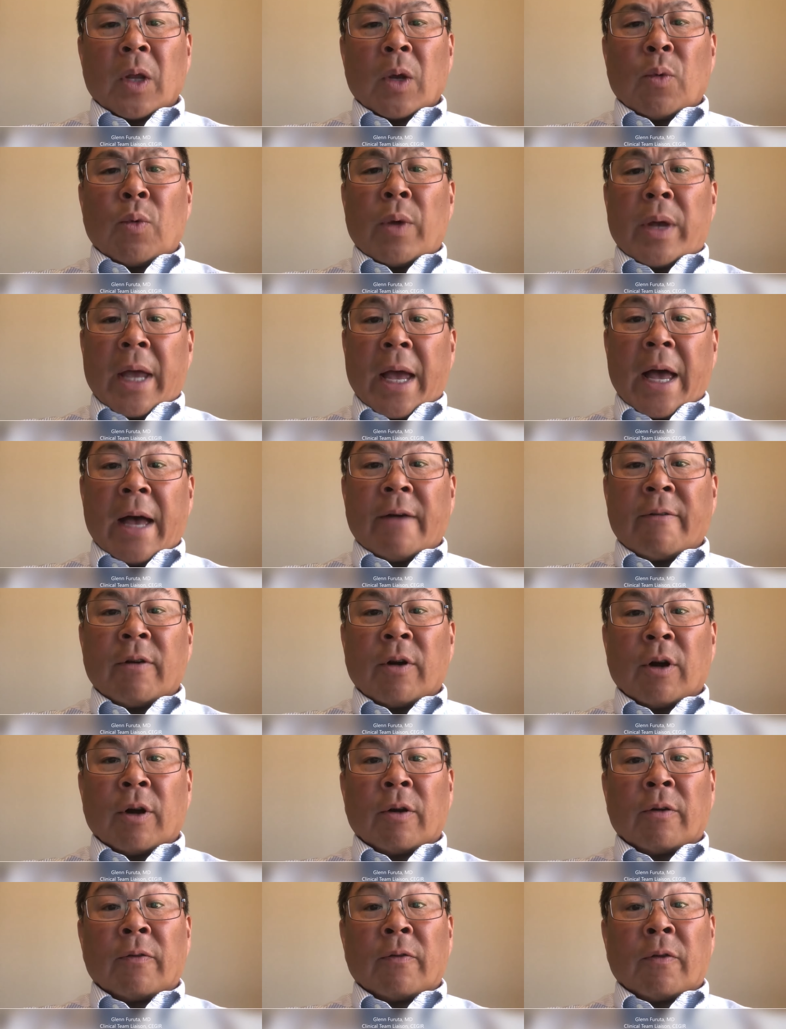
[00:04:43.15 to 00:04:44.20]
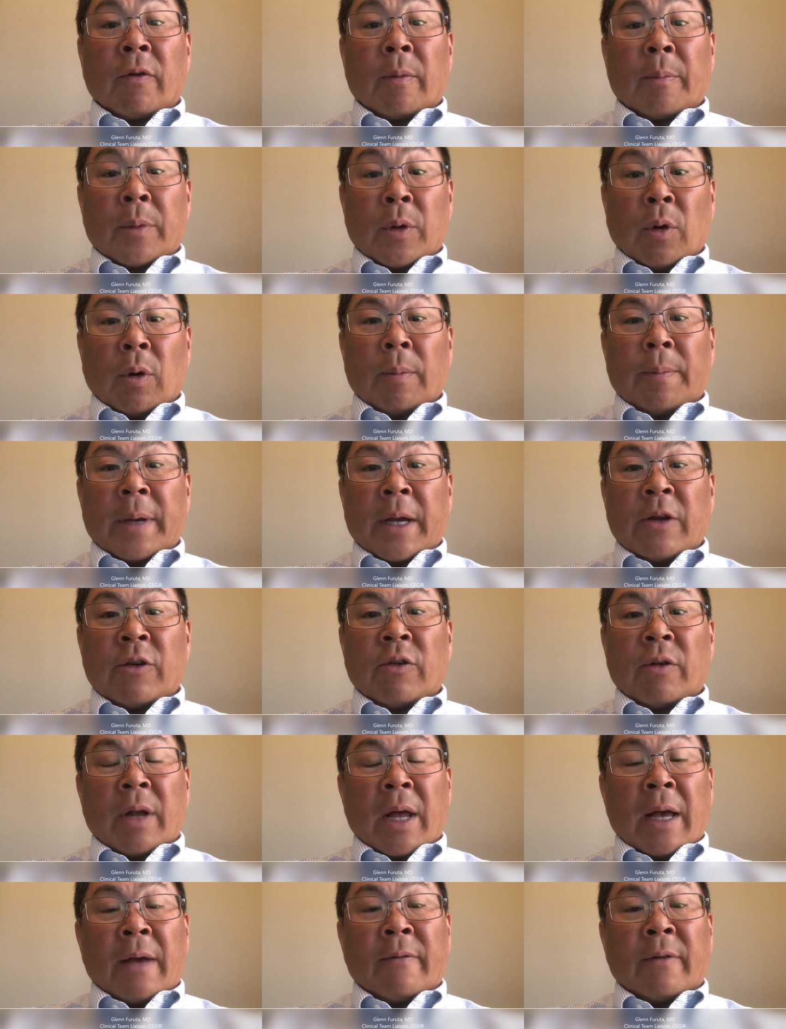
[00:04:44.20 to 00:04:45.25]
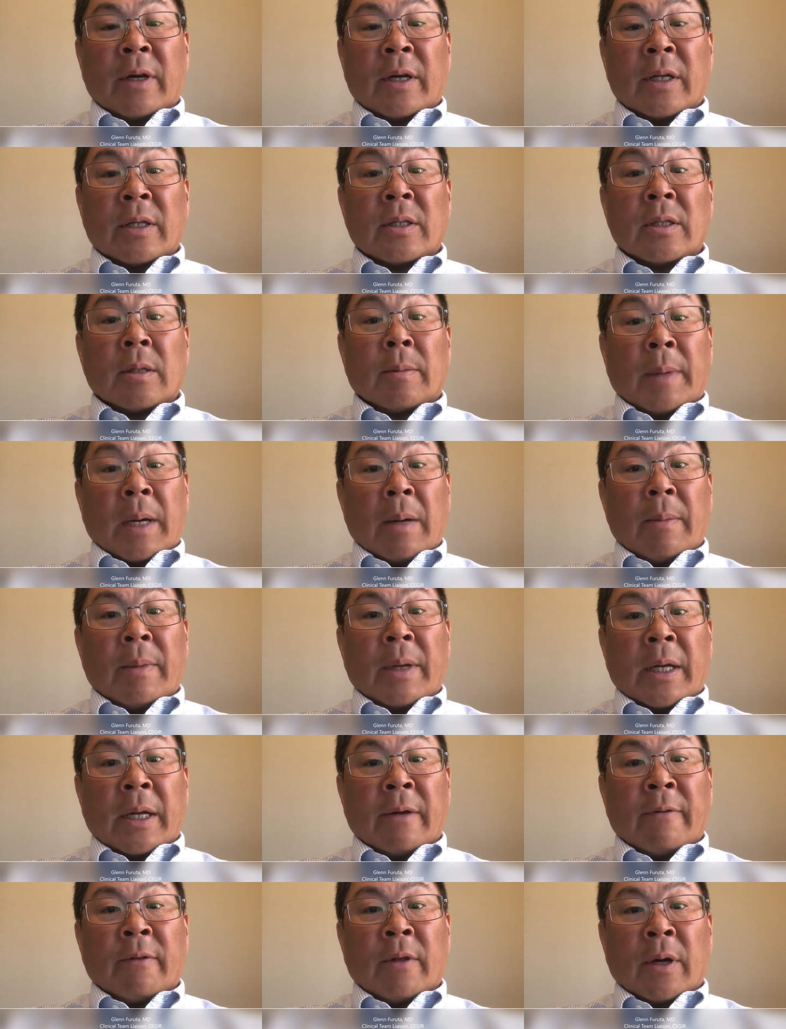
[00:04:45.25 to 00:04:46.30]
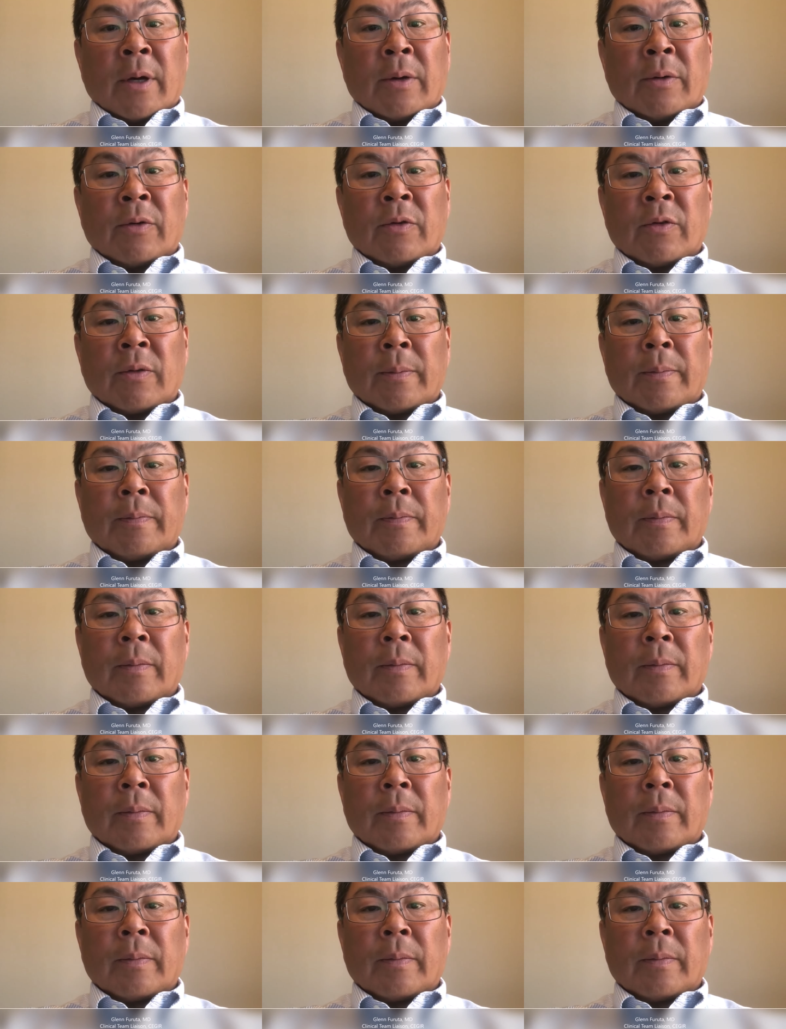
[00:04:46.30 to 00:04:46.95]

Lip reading: we have heard from your patient advocates about many of those.